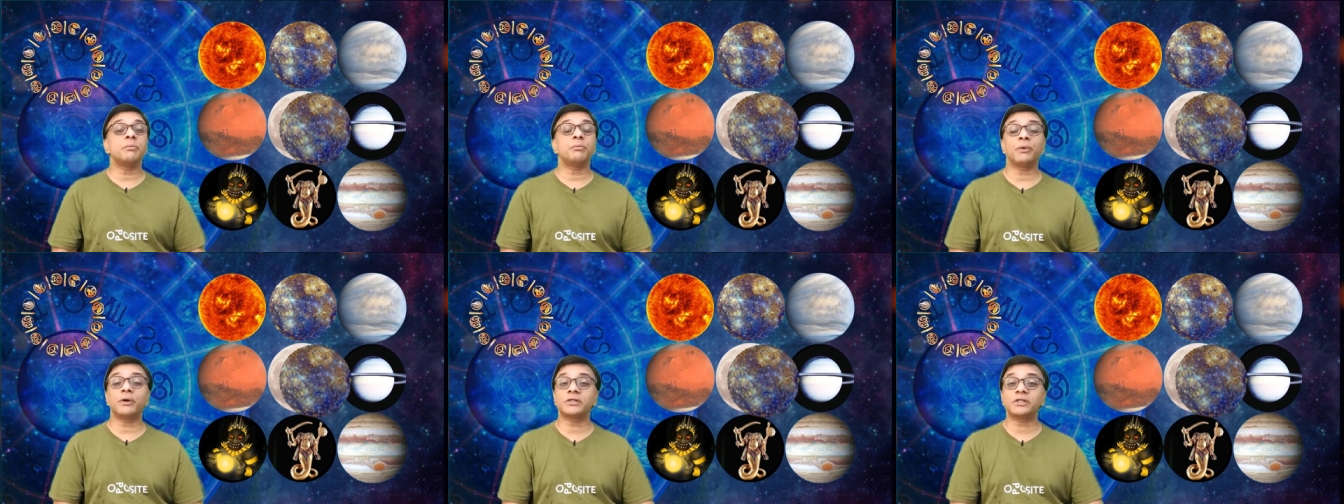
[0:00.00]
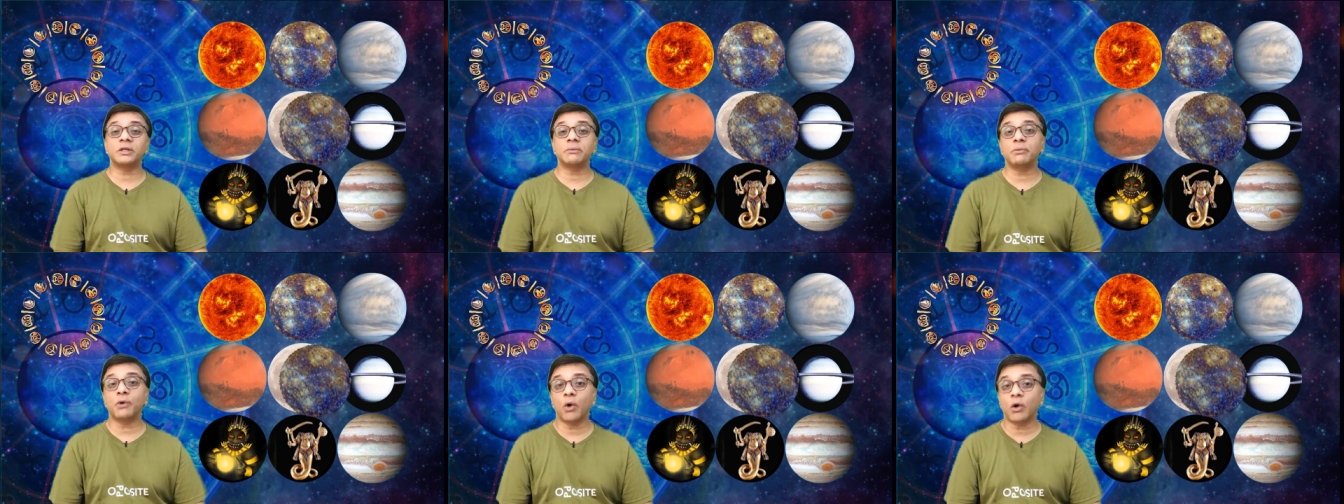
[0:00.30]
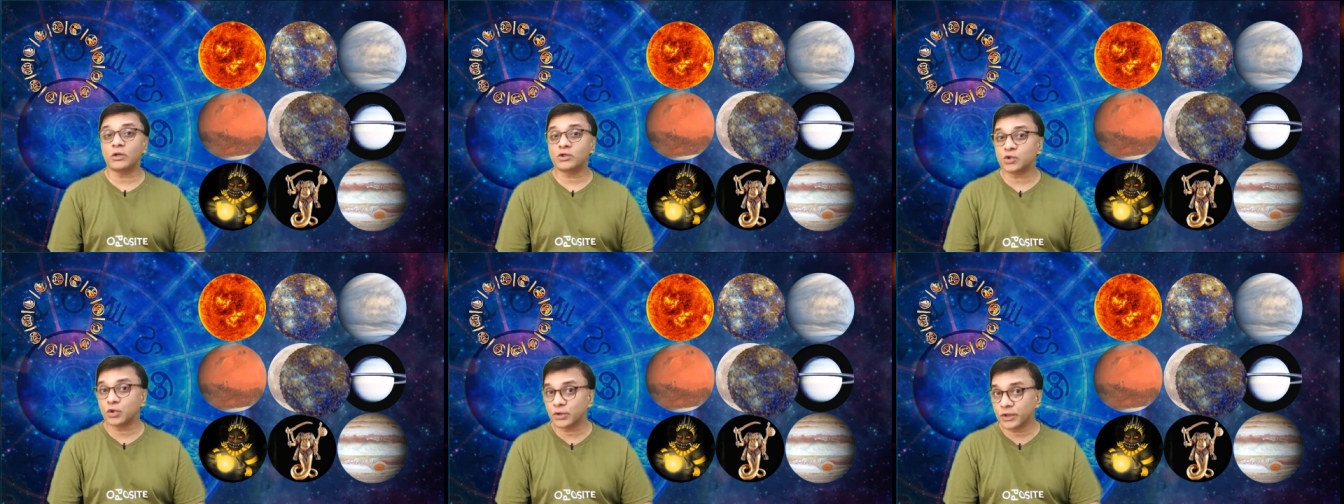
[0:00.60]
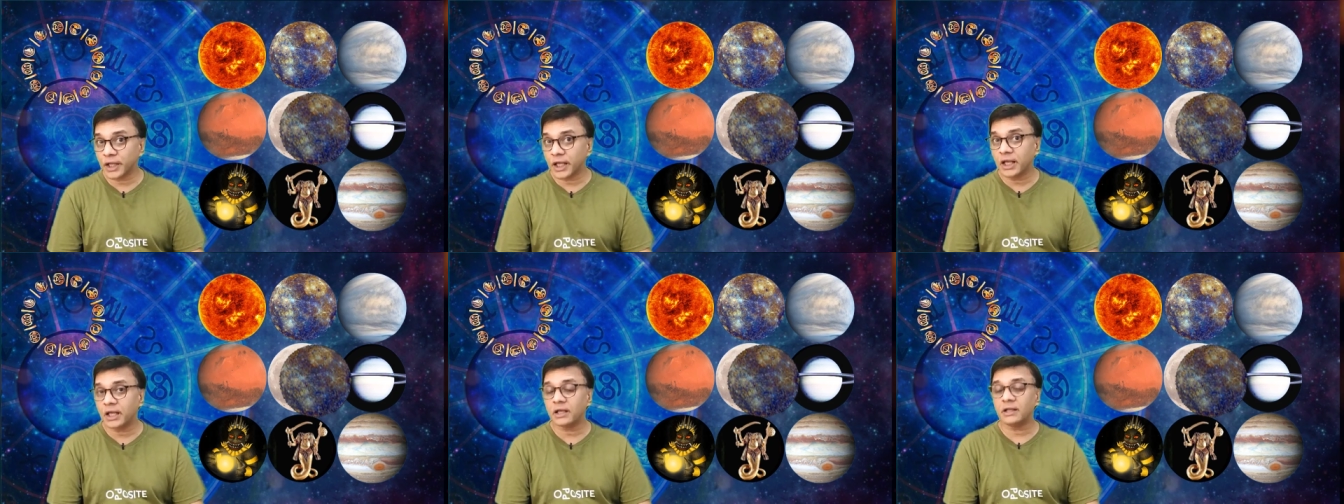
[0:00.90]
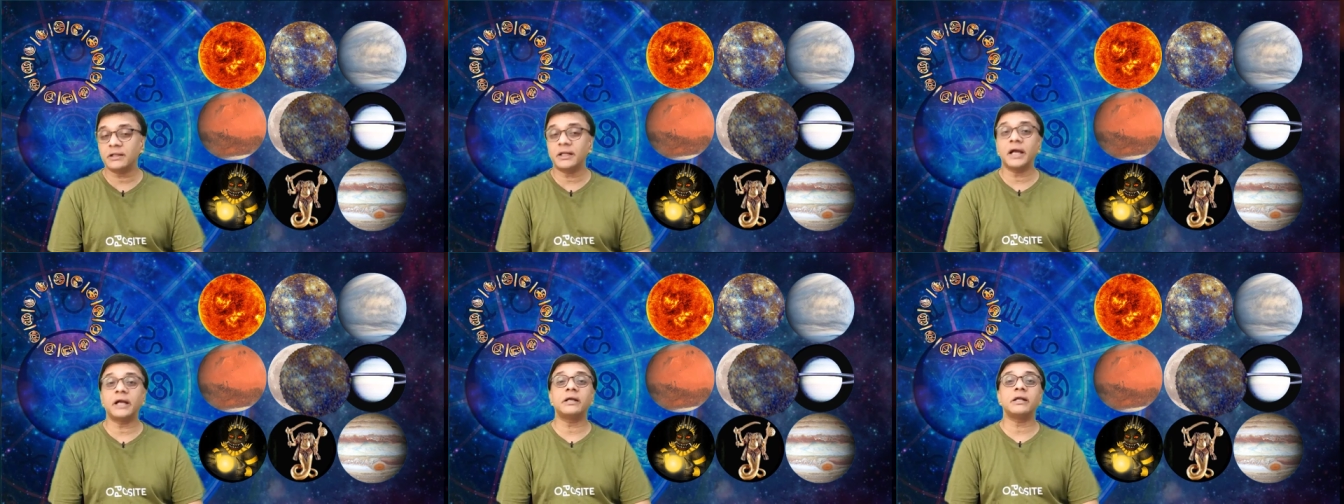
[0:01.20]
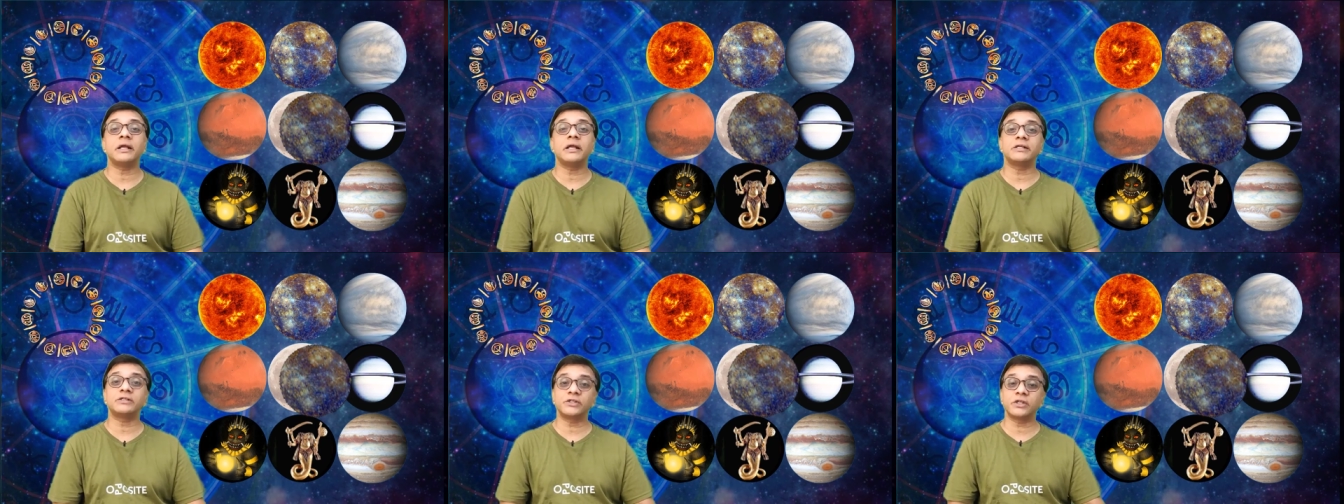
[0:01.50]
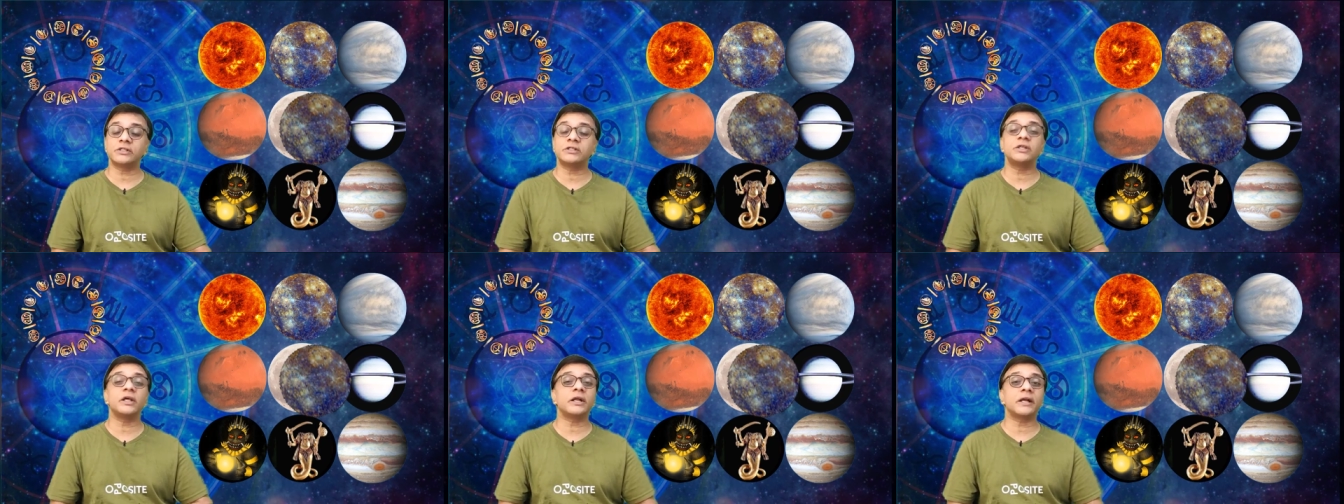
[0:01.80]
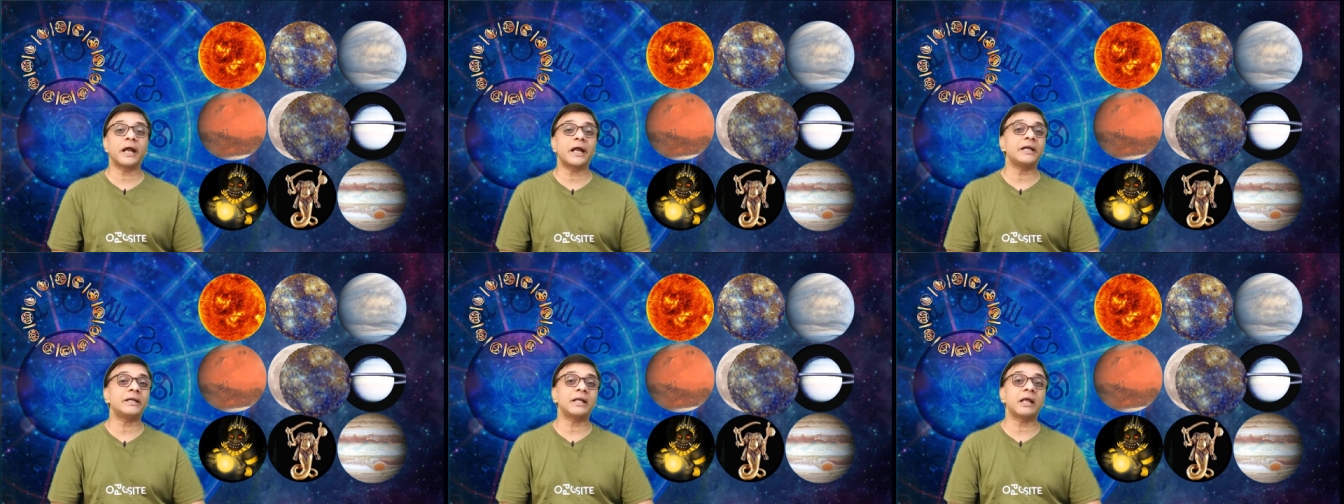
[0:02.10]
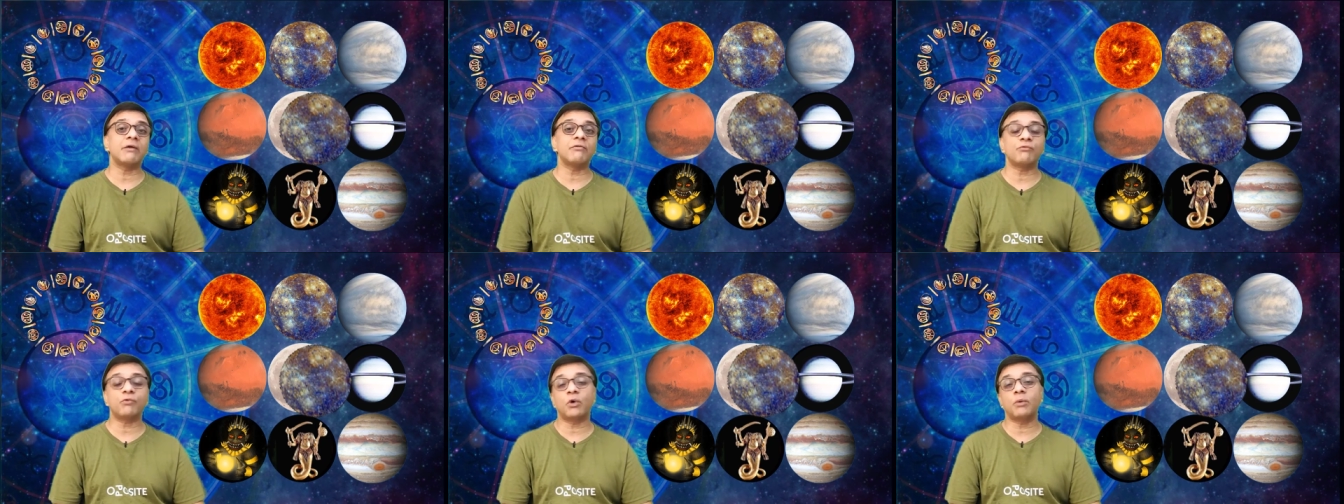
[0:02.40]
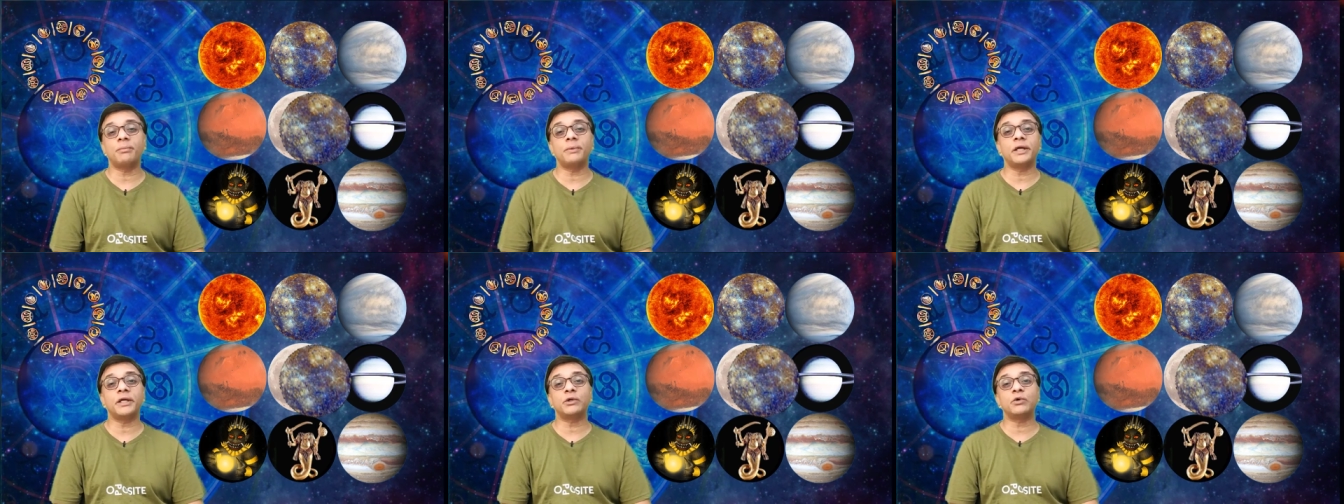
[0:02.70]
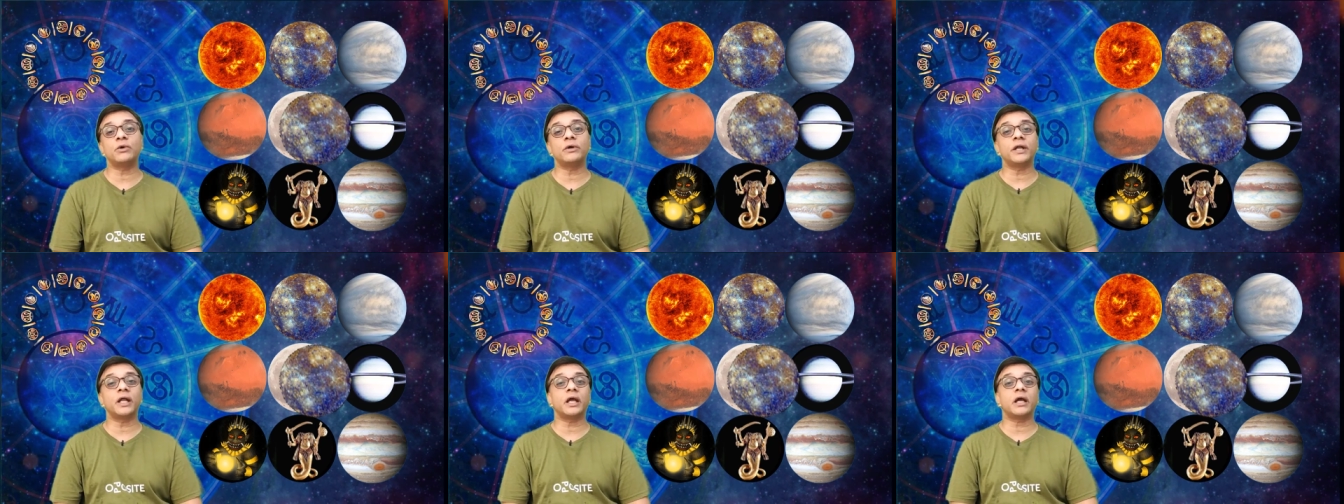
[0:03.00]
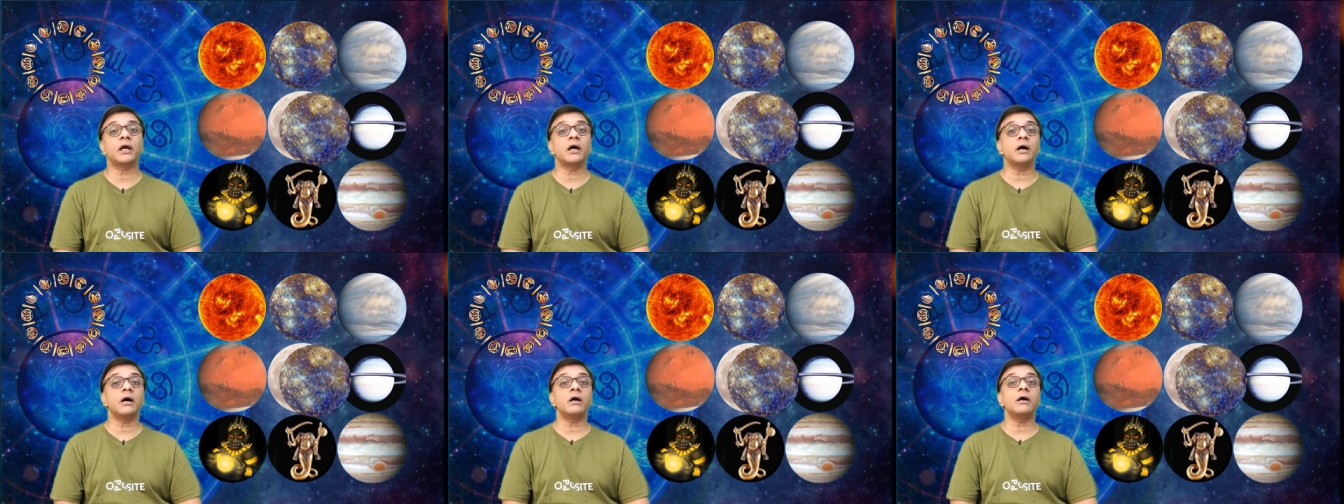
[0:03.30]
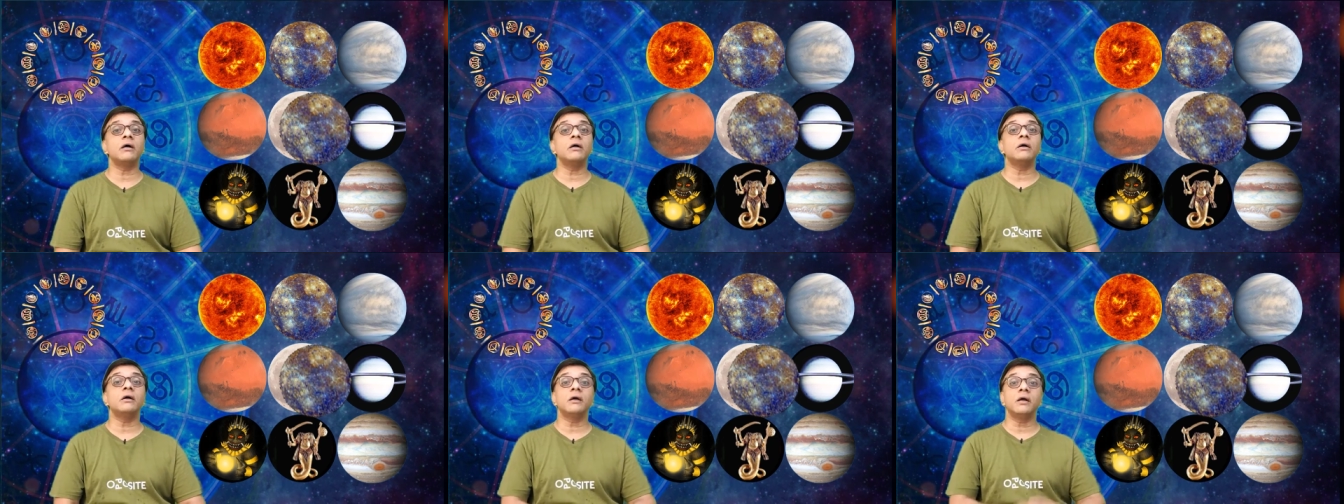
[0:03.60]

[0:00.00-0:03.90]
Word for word: the person may also think that is this the right time for me to take a